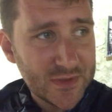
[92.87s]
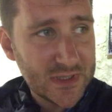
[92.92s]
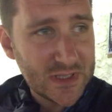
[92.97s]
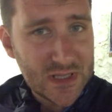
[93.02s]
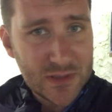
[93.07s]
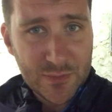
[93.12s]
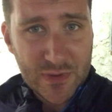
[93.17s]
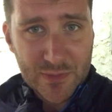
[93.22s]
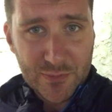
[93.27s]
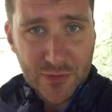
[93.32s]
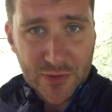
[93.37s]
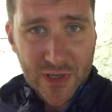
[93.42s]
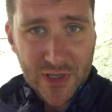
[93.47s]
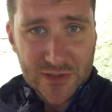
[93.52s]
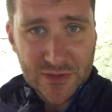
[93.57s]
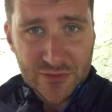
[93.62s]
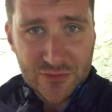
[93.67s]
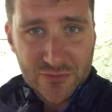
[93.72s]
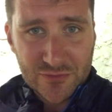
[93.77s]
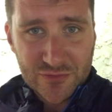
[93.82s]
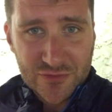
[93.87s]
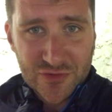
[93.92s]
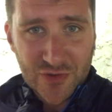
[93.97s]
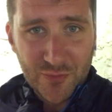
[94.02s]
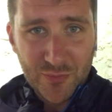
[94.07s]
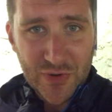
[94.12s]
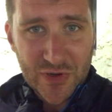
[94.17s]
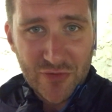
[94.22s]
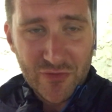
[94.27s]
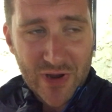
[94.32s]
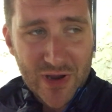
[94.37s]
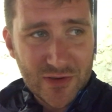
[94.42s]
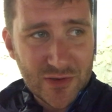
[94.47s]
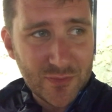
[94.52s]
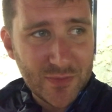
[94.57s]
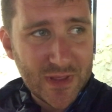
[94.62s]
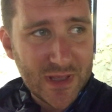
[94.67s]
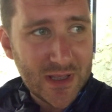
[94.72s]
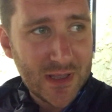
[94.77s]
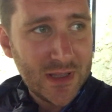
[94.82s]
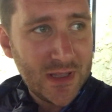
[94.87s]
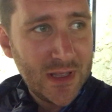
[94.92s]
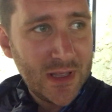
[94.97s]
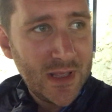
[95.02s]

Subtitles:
You hear the people kind of trumping around up there,